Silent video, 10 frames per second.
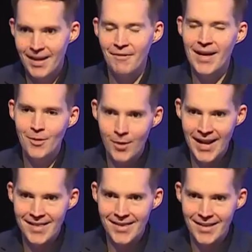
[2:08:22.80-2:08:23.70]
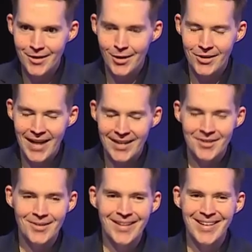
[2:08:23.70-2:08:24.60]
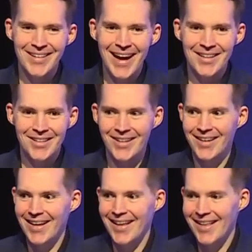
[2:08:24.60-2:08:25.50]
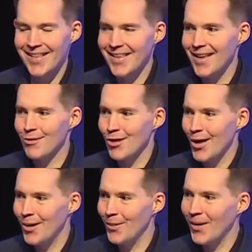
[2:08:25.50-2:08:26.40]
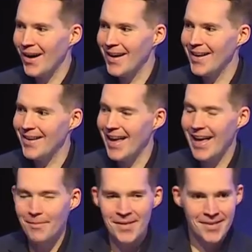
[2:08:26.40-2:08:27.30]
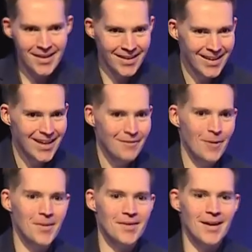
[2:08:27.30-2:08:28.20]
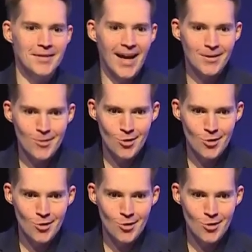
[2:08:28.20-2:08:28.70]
If anyone has seen The Good Doctor is a show on ABC focused on Dr.